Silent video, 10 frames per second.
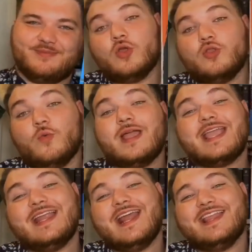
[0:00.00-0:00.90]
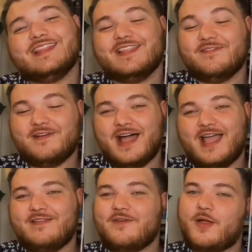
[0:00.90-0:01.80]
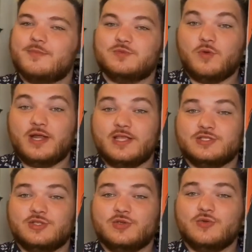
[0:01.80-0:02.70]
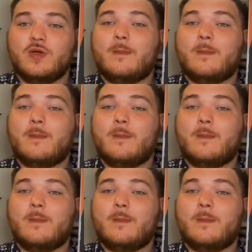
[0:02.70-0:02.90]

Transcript: The Wicked and the Divine, Volumes 1 and 2